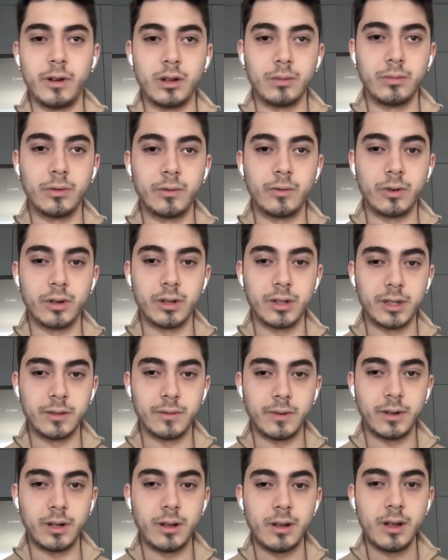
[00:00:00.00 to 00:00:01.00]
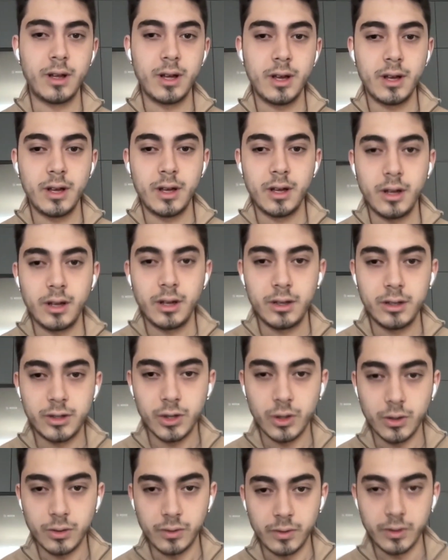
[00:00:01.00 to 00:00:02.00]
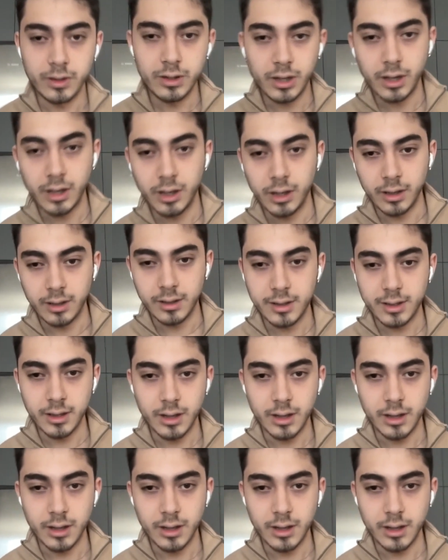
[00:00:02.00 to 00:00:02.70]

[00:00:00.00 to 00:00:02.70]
valuable for us as well. So on the retargeting